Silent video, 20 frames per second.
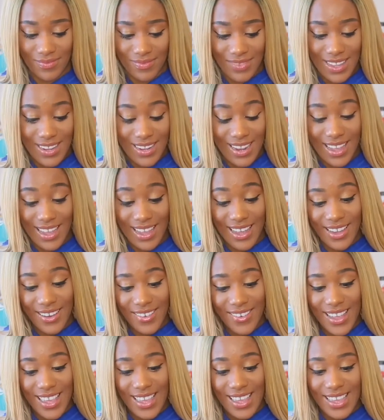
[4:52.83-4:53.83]
And
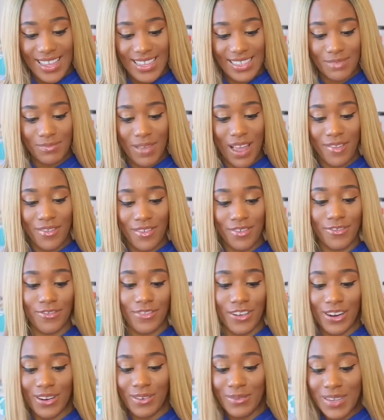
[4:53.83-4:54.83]
here is my
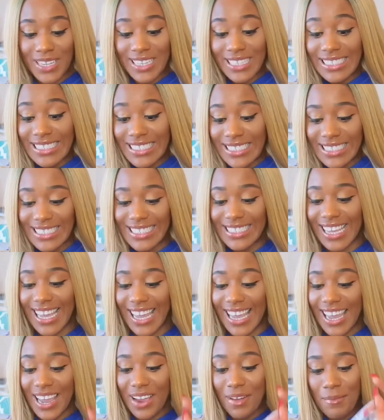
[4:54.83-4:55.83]
refurbished
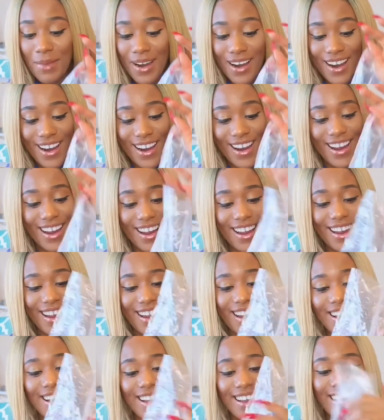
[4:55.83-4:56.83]

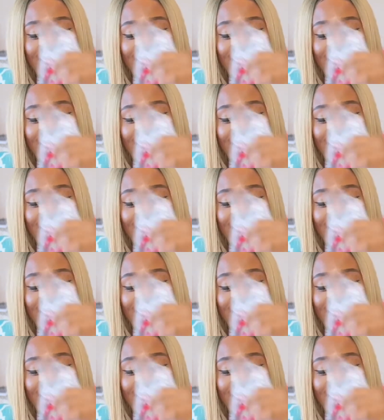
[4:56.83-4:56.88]
camera.